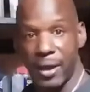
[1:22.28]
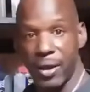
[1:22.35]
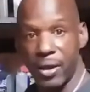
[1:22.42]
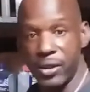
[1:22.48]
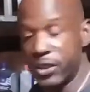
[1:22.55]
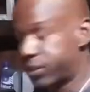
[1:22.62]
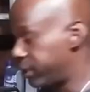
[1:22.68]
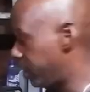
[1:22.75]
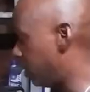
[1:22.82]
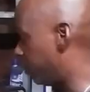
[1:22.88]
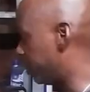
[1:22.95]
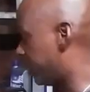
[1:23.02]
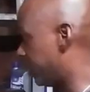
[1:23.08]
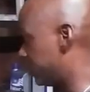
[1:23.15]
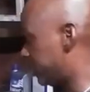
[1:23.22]
it on sale
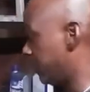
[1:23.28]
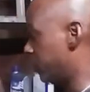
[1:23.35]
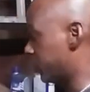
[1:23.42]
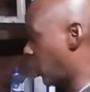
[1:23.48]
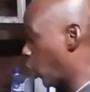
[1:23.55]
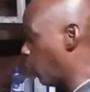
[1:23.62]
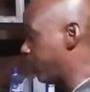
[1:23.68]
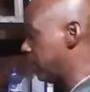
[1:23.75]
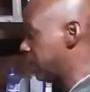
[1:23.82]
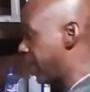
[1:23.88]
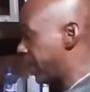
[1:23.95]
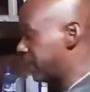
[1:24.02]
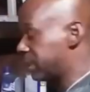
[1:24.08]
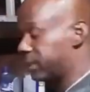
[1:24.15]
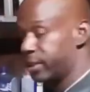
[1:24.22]
because it was open
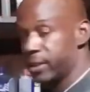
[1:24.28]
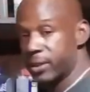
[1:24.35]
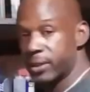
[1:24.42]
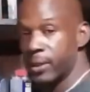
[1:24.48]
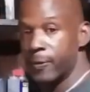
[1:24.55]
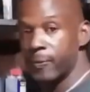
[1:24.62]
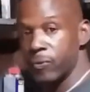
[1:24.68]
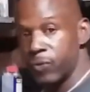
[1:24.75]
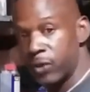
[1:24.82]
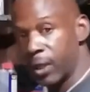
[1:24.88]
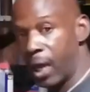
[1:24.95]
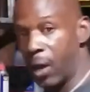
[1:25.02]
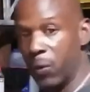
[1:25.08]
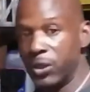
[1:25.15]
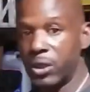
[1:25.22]
like this.
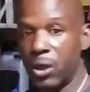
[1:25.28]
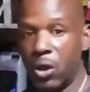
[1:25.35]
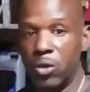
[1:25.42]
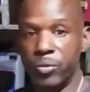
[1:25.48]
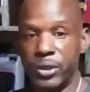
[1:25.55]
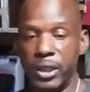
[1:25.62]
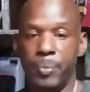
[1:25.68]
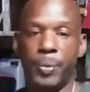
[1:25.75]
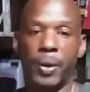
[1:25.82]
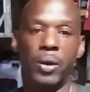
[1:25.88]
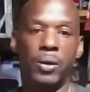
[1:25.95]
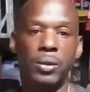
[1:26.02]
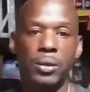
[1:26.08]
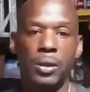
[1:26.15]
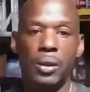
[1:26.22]
I went to Home
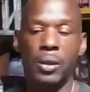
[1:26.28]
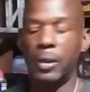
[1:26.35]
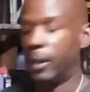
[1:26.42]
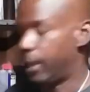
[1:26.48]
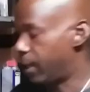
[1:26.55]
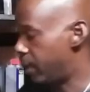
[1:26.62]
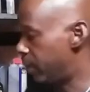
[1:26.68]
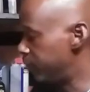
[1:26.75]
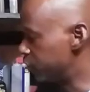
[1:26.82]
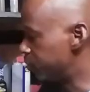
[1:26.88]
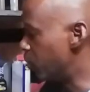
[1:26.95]
Depot this